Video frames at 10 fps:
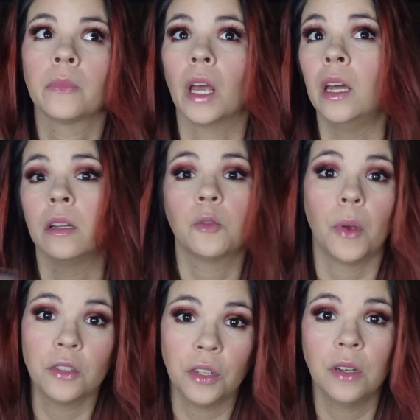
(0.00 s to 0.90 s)
And
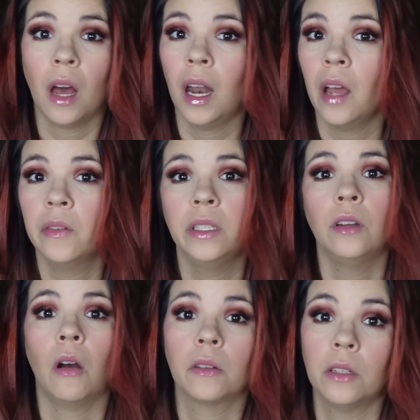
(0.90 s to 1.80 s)
especially not having
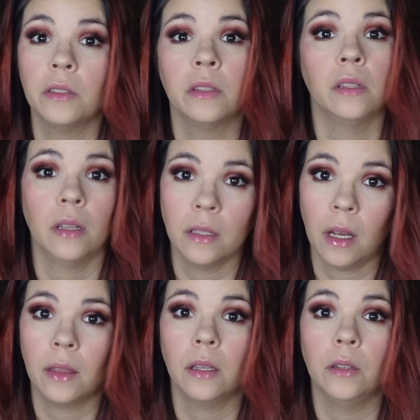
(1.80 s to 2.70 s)
doctors and things
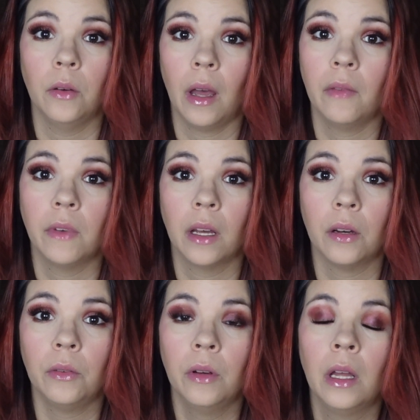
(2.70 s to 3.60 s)
like they do have
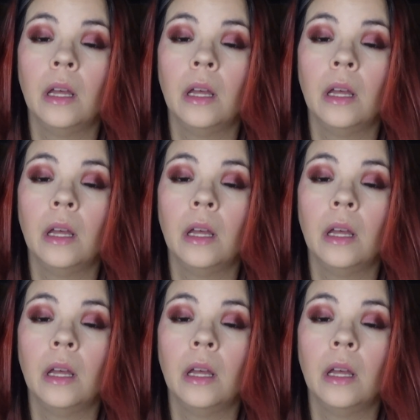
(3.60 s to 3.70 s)
now.